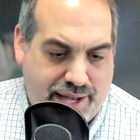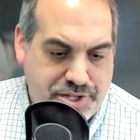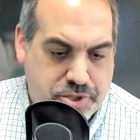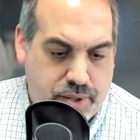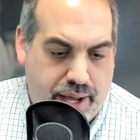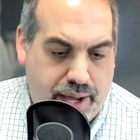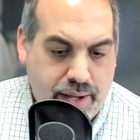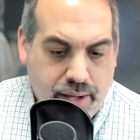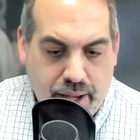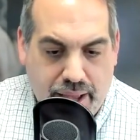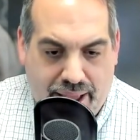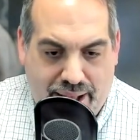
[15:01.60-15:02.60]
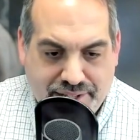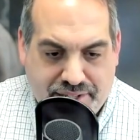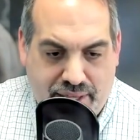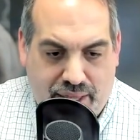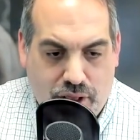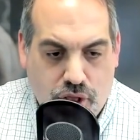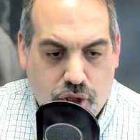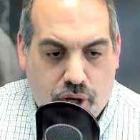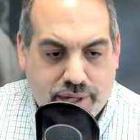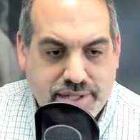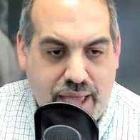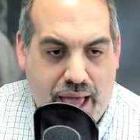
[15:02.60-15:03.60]
yesterday as he
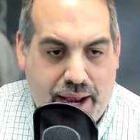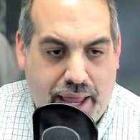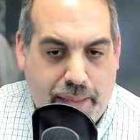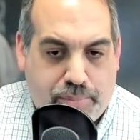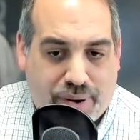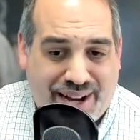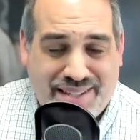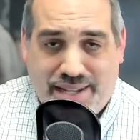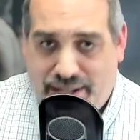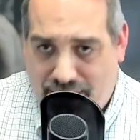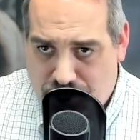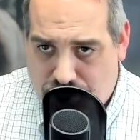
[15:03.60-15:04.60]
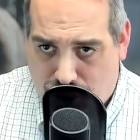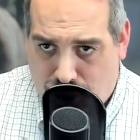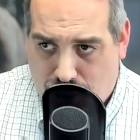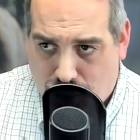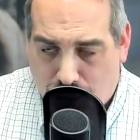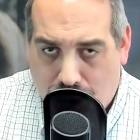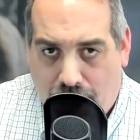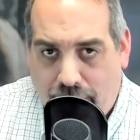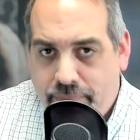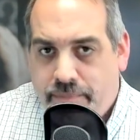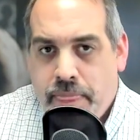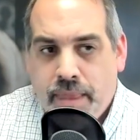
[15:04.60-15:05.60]
looks at a presidential
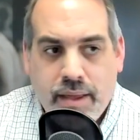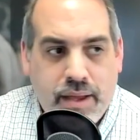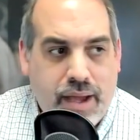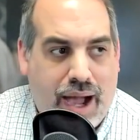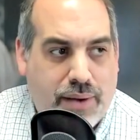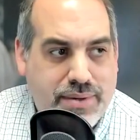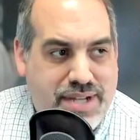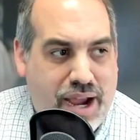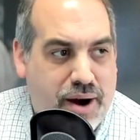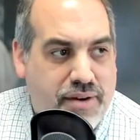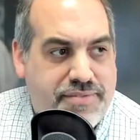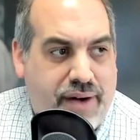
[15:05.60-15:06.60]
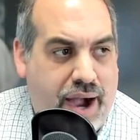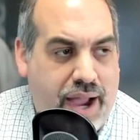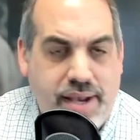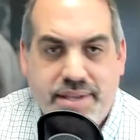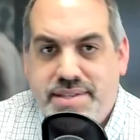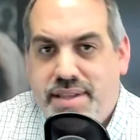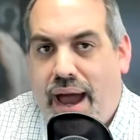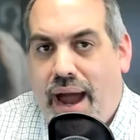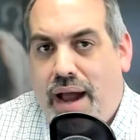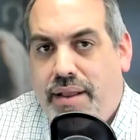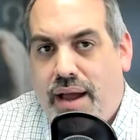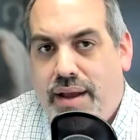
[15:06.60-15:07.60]
run. How terrifying is
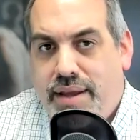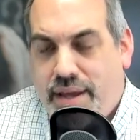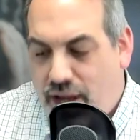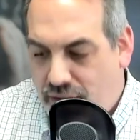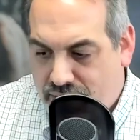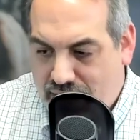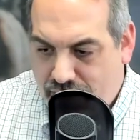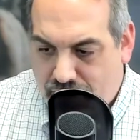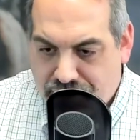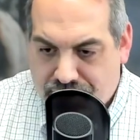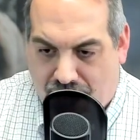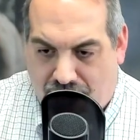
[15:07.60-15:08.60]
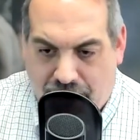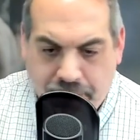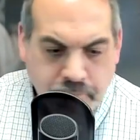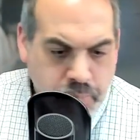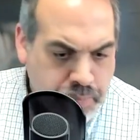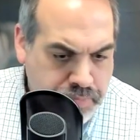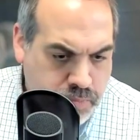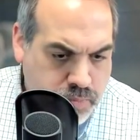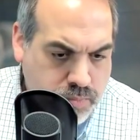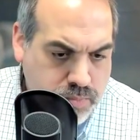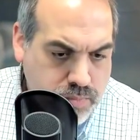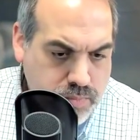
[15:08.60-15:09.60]
that, the idea of Governor Scott?
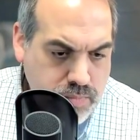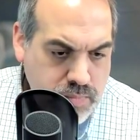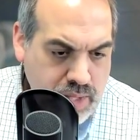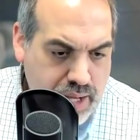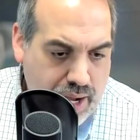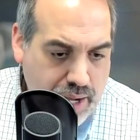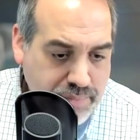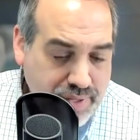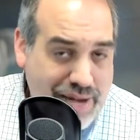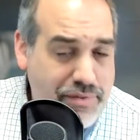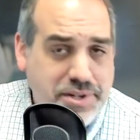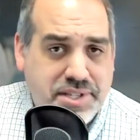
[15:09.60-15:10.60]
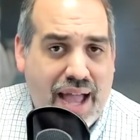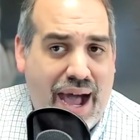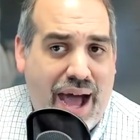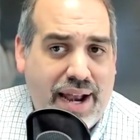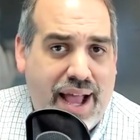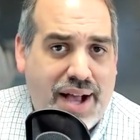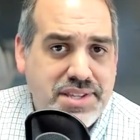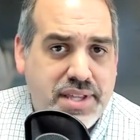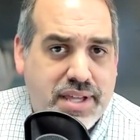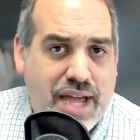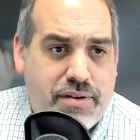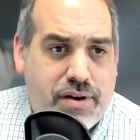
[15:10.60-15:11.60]
Governor Scott, as
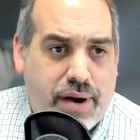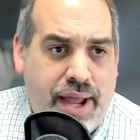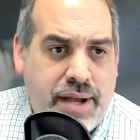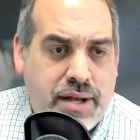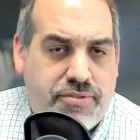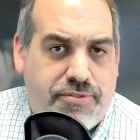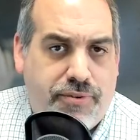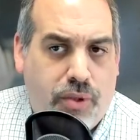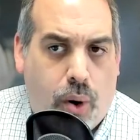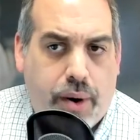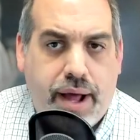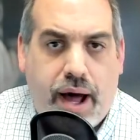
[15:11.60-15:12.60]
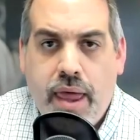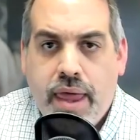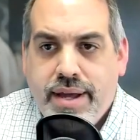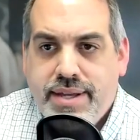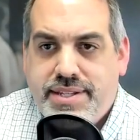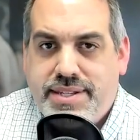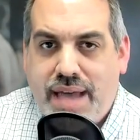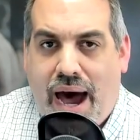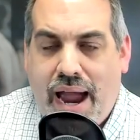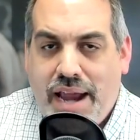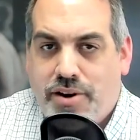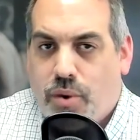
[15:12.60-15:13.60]
the governor in Florida,
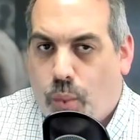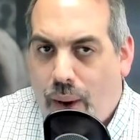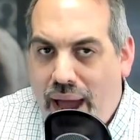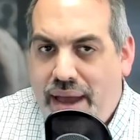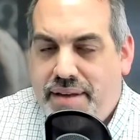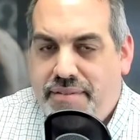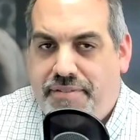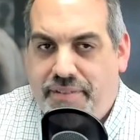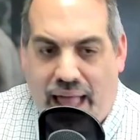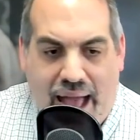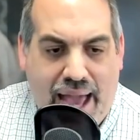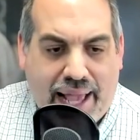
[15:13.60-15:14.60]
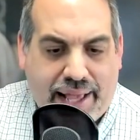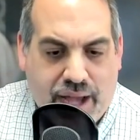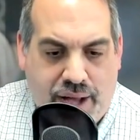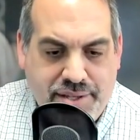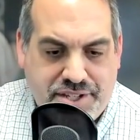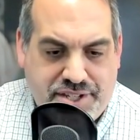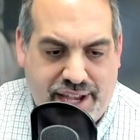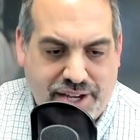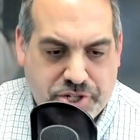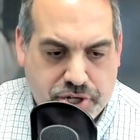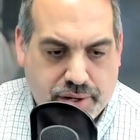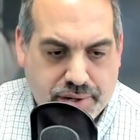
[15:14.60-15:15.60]
signed red flag gun
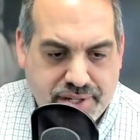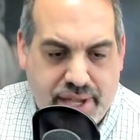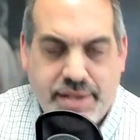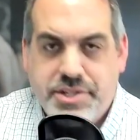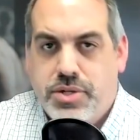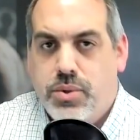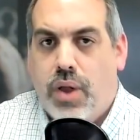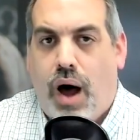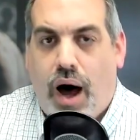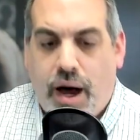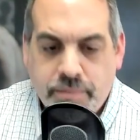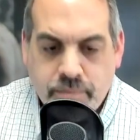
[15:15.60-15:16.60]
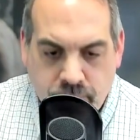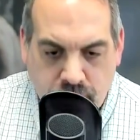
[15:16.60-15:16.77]
seizures into law